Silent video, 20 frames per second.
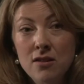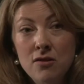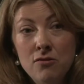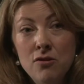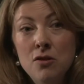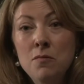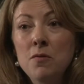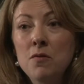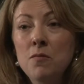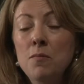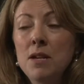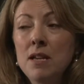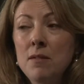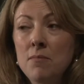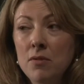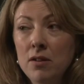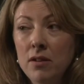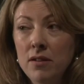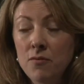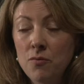group of
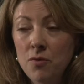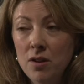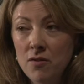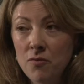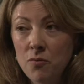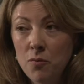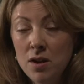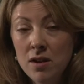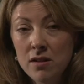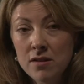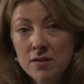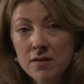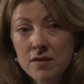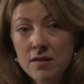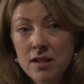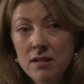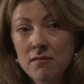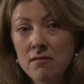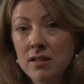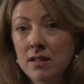people, if we are
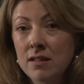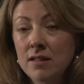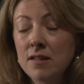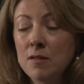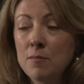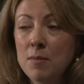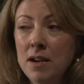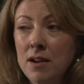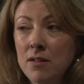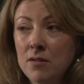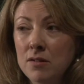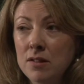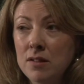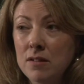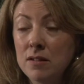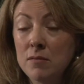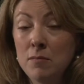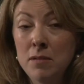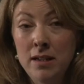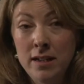serious about
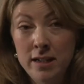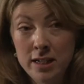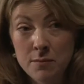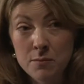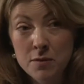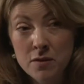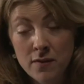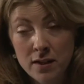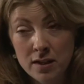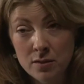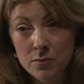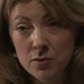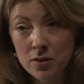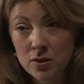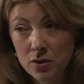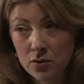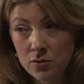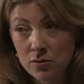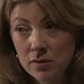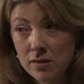the Millennium Development
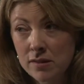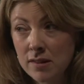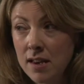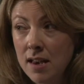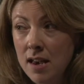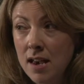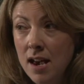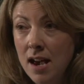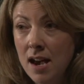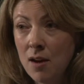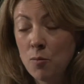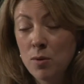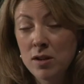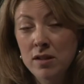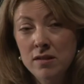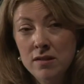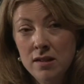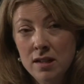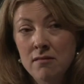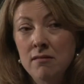Goals, and we're
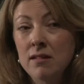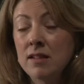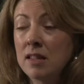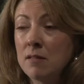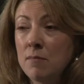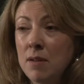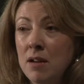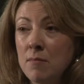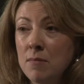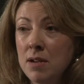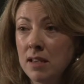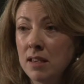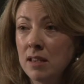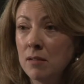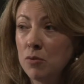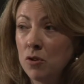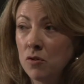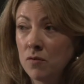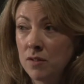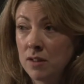serious about making
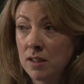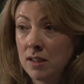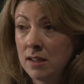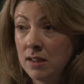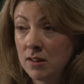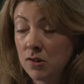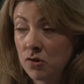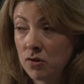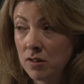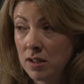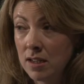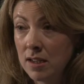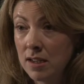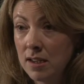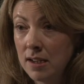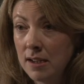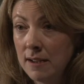poverty history,